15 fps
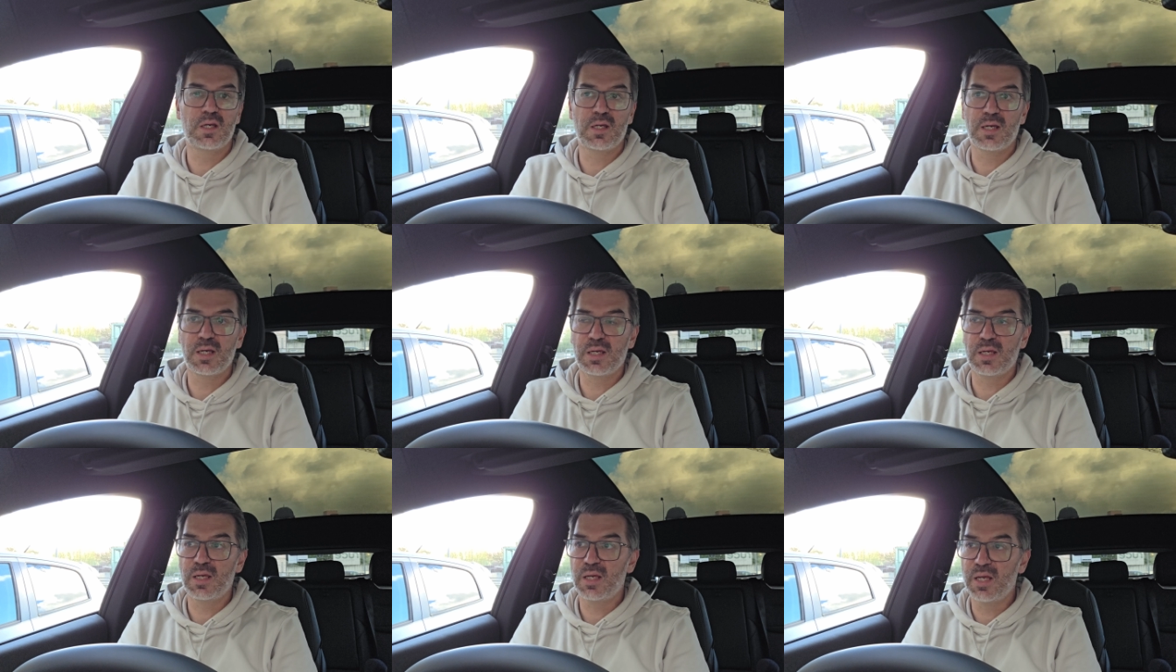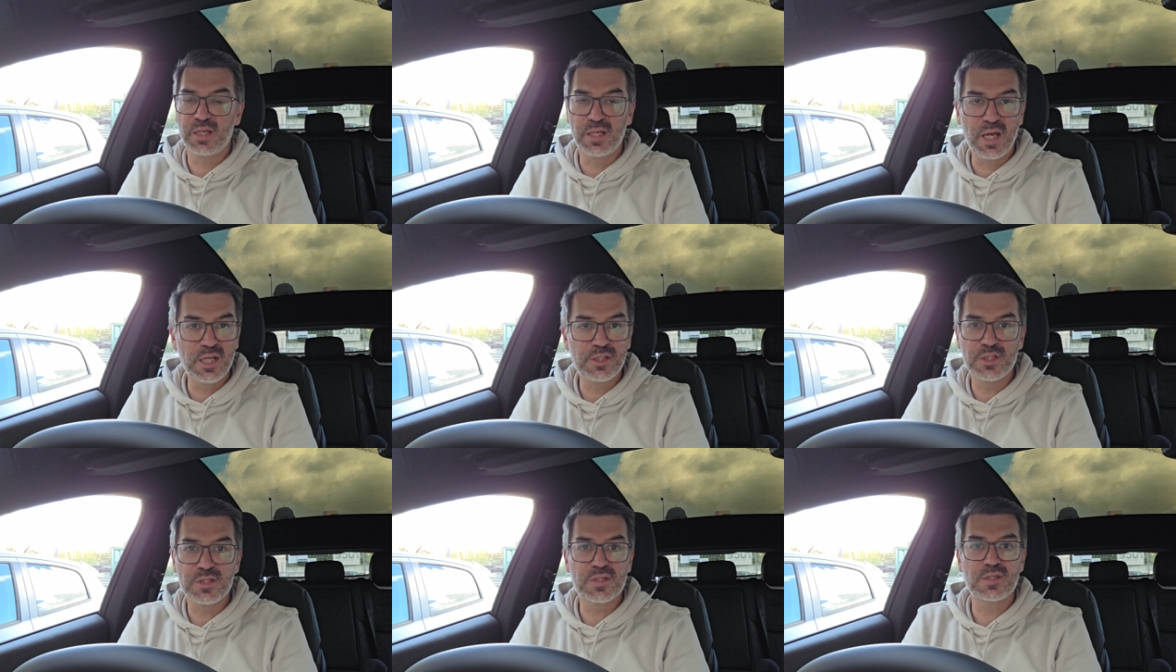an
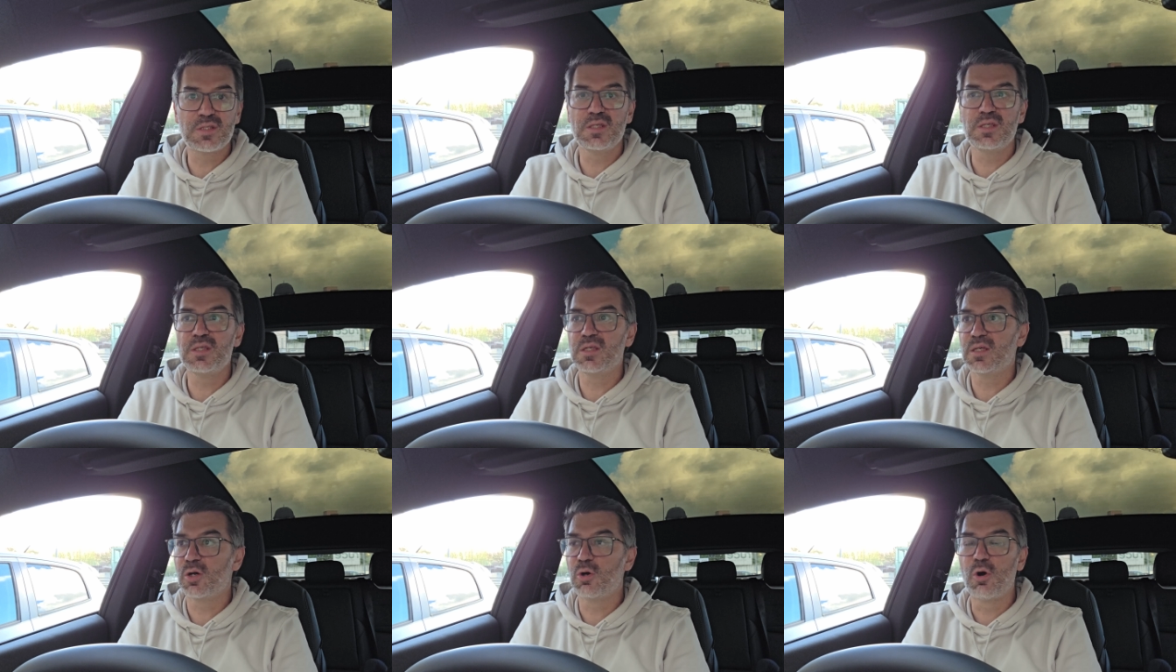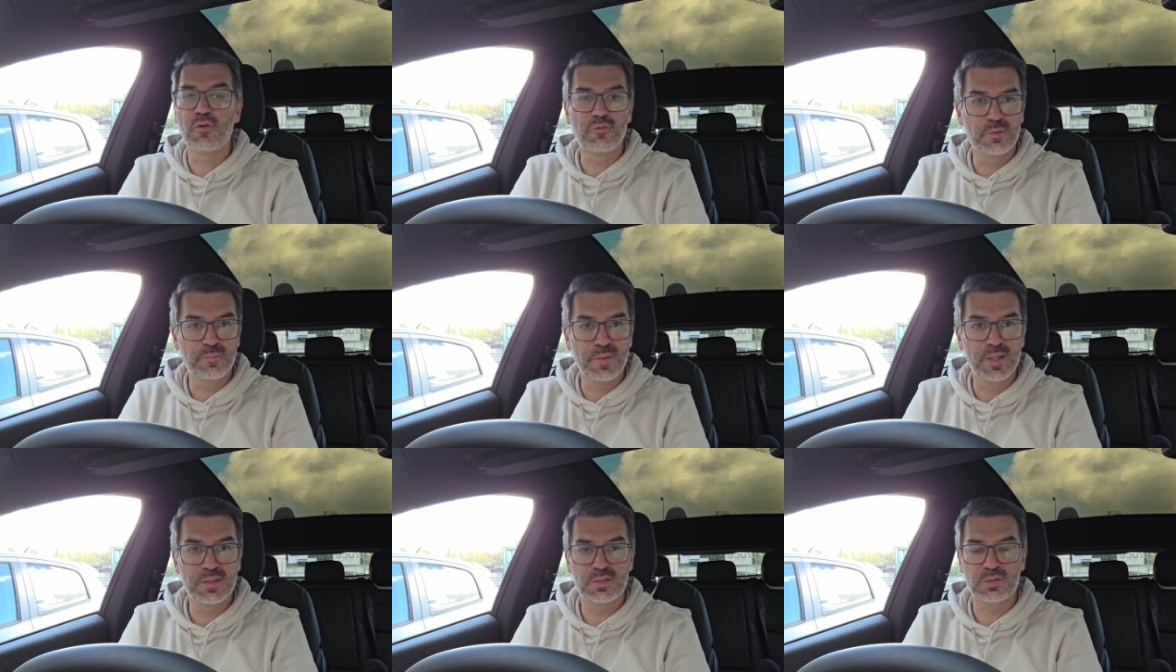agency, a
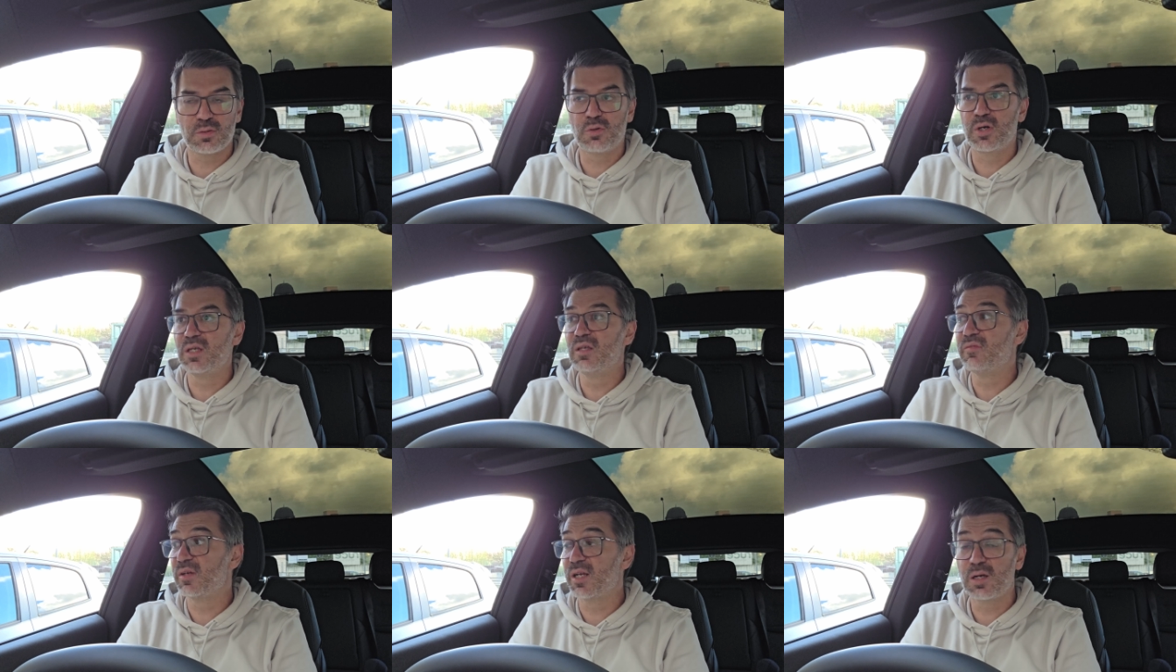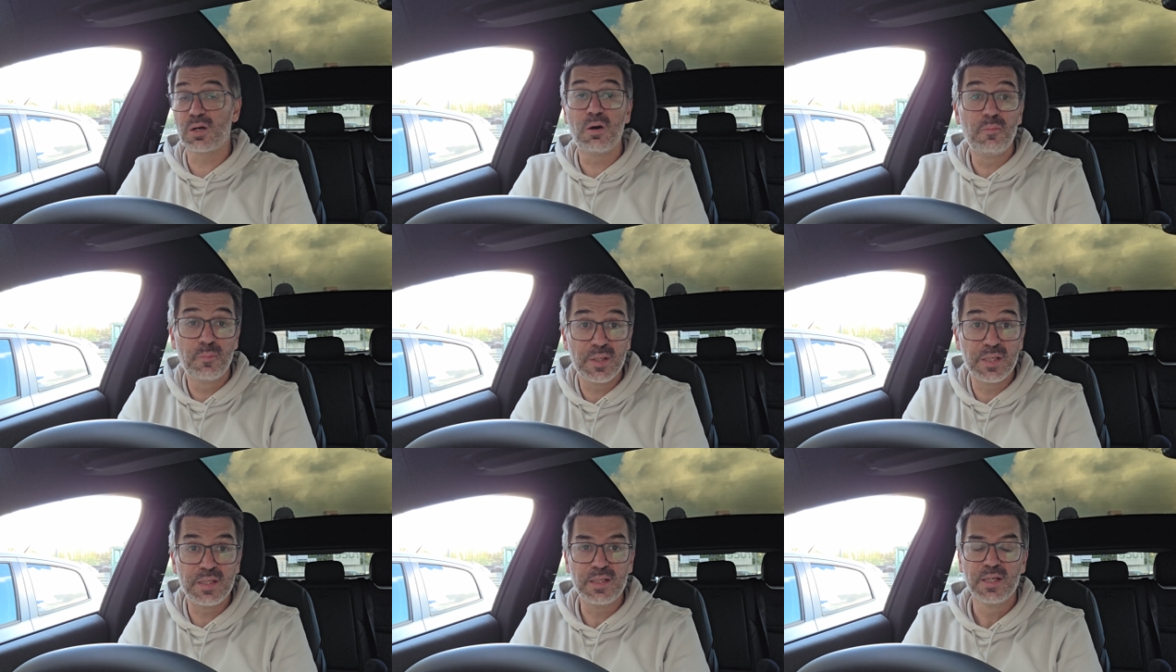government, or even a
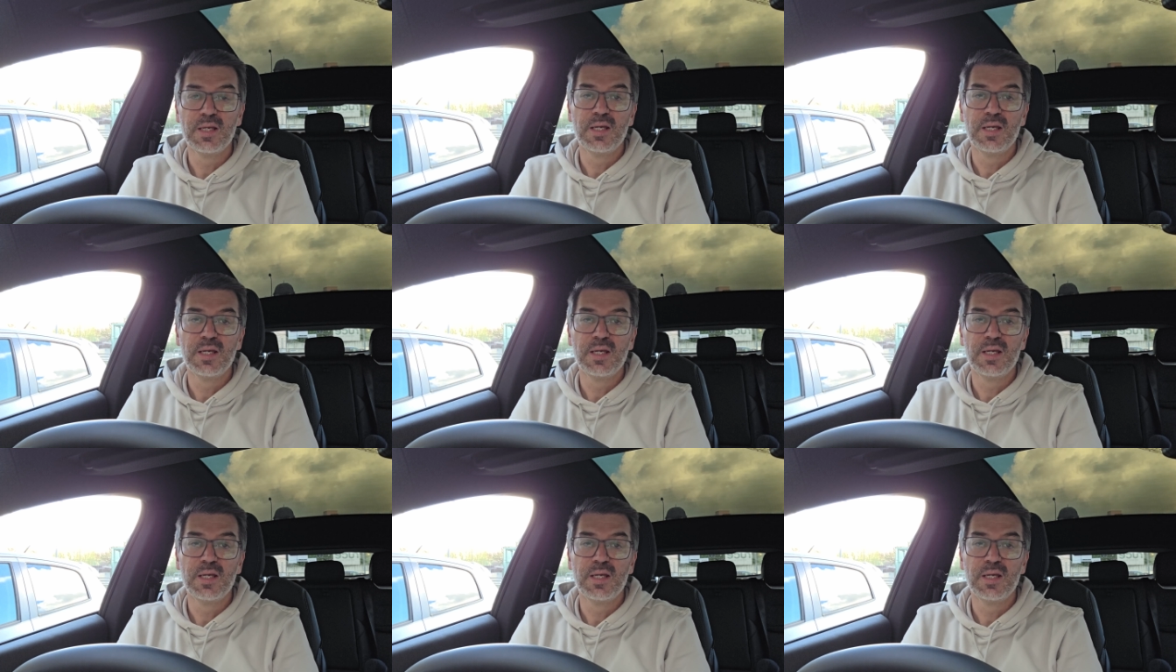company